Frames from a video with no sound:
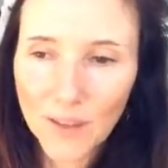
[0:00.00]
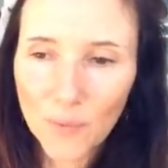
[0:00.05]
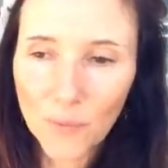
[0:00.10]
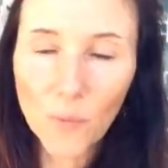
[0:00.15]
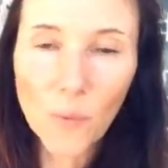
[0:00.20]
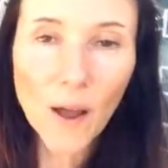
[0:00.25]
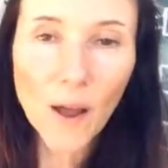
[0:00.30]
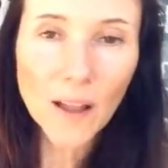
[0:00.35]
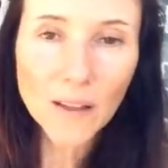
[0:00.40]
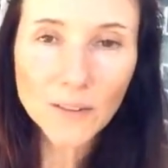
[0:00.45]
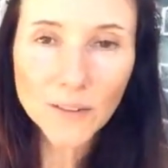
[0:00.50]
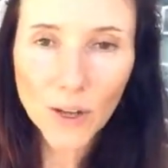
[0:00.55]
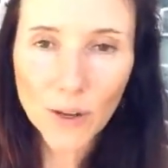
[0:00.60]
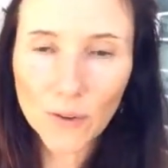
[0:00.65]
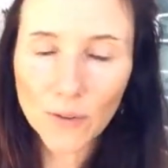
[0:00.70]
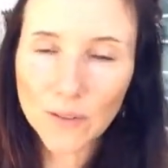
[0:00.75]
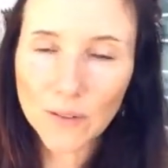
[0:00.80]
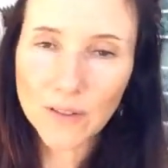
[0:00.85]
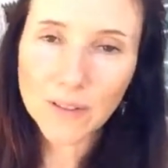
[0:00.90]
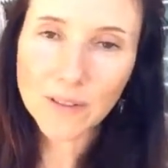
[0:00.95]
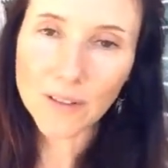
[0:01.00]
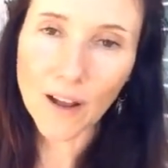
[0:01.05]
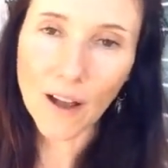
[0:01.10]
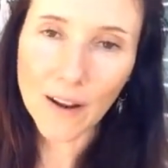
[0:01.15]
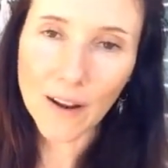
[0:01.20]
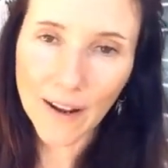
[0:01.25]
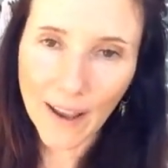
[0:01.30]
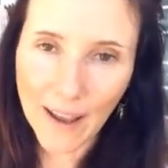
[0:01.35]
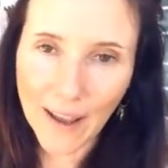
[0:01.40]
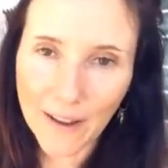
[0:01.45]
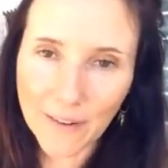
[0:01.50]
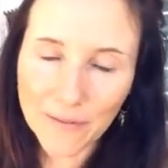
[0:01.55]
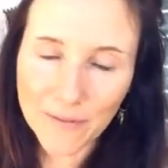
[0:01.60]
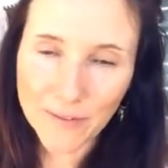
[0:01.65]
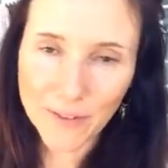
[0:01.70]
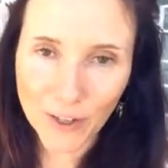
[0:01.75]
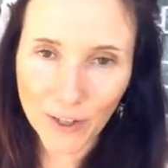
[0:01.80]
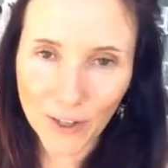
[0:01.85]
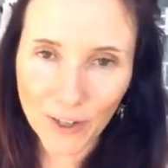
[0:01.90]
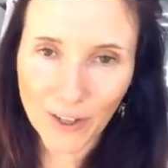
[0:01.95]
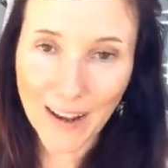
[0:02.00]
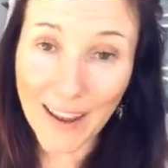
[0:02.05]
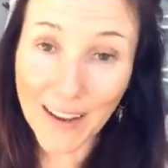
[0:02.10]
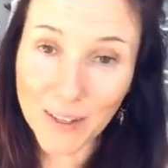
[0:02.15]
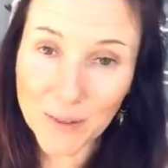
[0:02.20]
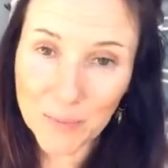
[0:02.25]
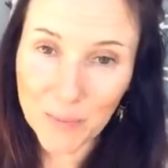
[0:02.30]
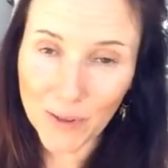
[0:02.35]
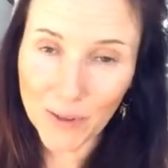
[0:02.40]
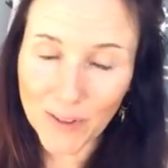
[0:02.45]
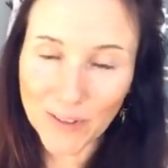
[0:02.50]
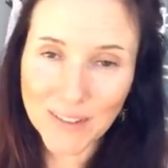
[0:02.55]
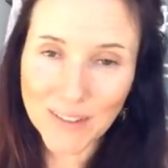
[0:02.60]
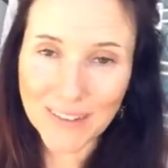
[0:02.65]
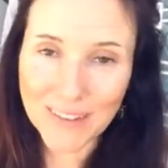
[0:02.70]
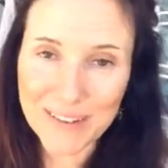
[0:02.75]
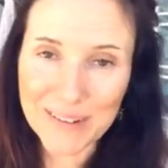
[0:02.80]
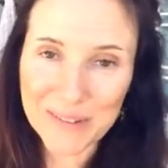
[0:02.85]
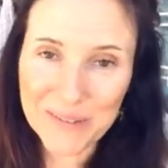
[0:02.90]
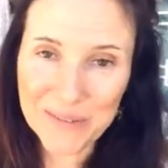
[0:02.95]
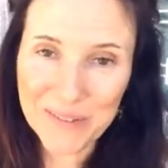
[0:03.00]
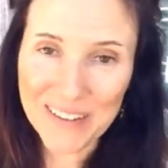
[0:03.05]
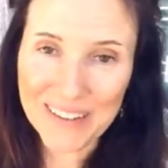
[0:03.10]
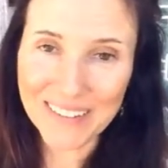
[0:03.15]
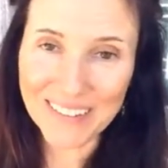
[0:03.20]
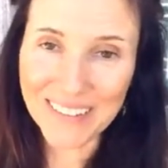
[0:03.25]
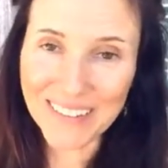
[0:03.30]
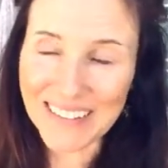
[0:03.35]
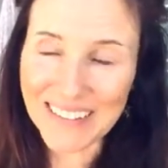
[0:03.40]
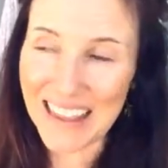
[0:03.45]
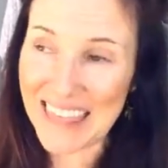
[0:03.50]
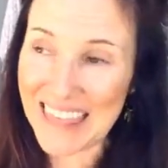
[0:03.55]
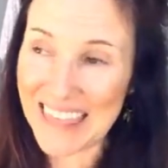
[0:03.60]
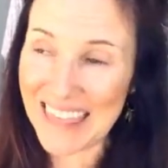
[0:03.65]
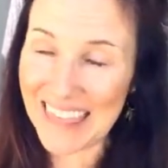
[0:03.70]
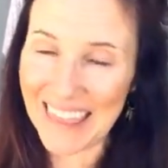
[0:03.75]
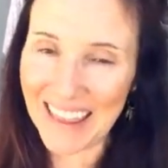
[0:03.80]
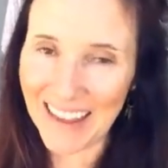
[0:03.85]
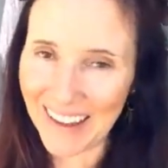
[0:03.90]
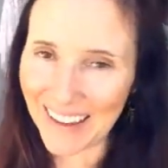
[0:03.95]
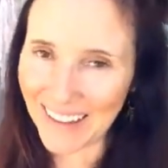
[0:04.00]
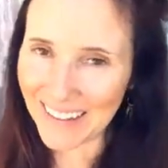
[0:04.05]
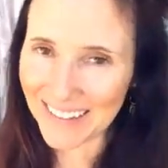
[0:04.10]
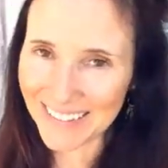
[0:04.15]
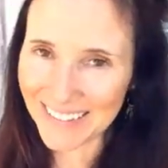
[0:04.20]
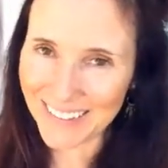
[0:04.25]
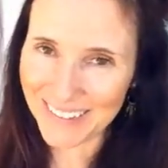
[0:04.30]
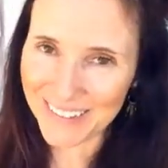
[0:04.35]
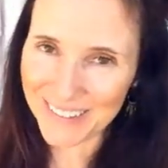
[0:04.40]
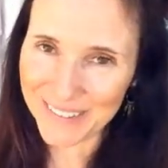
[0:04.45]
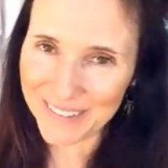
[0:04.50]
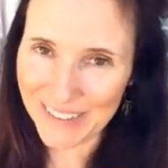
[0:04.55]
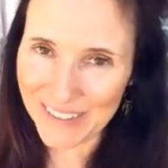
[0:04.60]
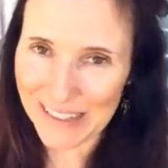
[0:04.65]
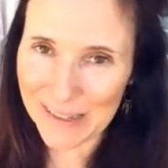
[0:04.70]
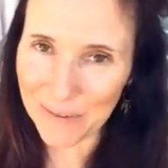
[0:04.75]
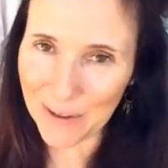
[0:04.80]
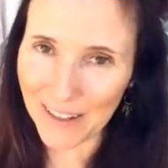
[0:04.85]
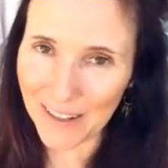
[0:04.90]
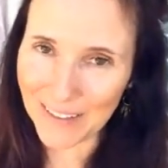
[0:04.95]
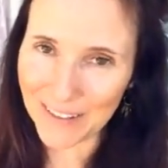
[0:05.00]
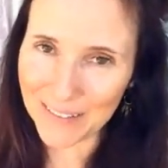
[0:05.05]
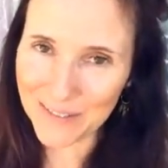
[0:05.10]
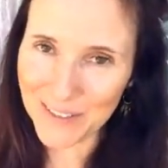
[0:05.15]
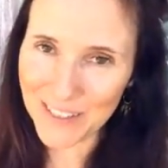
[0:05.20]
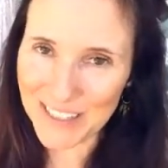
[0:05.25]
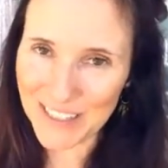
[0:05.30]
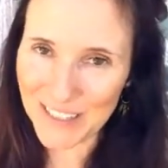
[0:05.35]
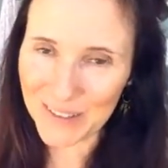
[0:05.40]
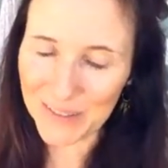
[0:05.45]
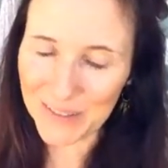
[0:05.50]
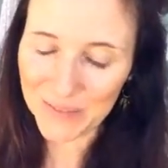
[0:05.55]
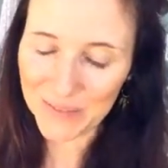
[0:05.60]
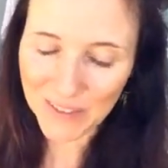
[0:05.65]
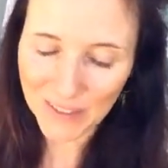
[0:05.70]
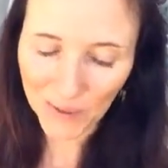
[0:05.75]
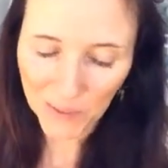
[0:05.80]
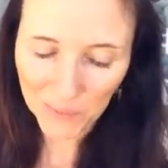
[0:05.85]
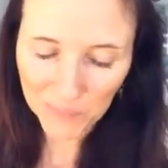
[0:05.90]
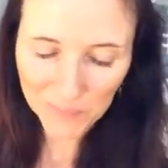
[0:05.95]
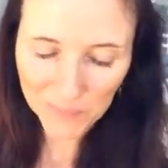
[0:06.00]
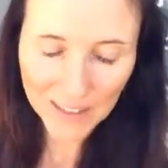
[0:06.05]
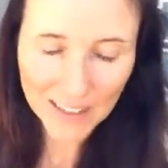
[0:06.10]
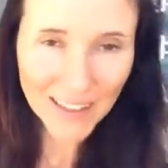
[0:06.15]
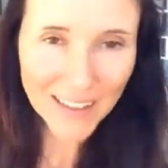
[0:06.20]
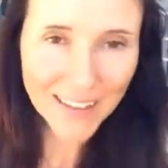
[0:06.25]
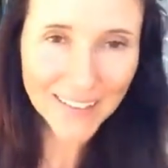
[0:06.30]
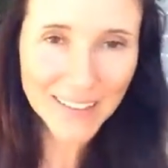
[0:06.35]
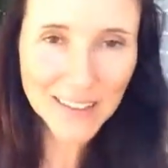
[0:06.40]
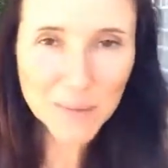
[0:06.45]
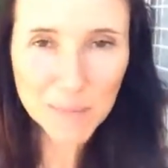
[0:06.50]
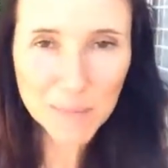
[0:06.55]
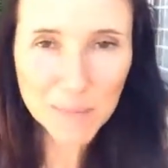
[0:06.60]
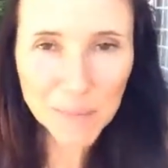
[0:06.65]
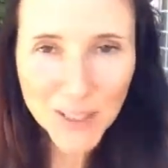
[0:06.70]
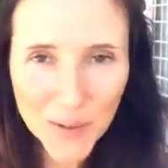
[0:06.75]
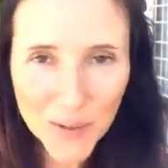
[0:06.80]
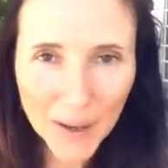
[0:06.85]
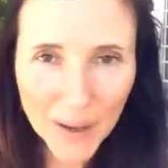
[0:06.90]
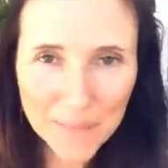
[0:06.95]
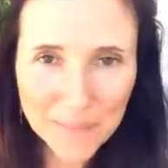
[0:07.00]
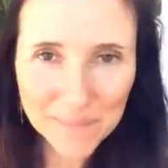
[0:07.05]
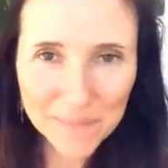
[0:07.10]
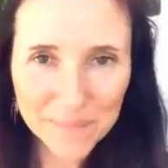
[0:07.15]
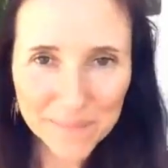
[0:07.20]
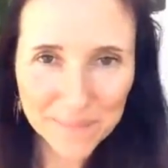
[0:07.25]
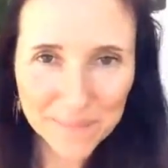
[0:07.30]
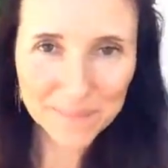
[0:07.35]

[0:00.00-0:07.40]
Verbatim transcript: well-known, sought-after experts in their field. And that is really what I like to do. So let's build you up.